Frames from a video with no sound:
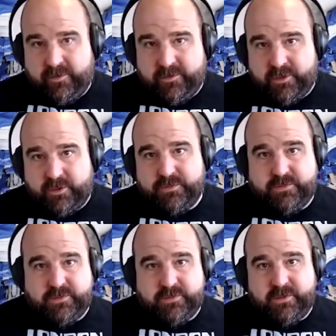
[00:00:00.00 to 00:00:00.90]
shows
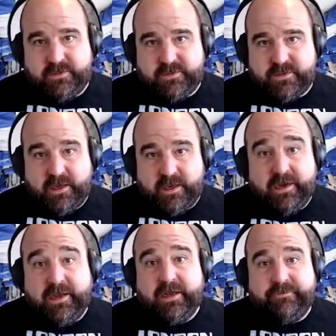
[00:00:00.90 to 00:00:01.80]
that it's
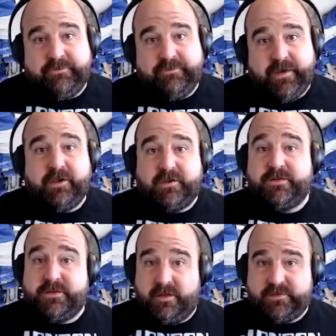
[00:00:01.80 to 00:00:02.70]
clearly very
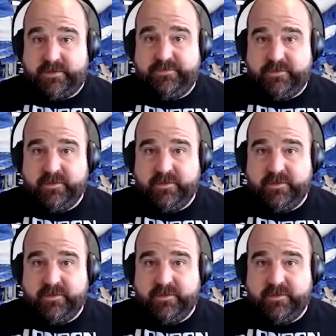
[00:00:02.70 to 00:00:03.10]
conservative.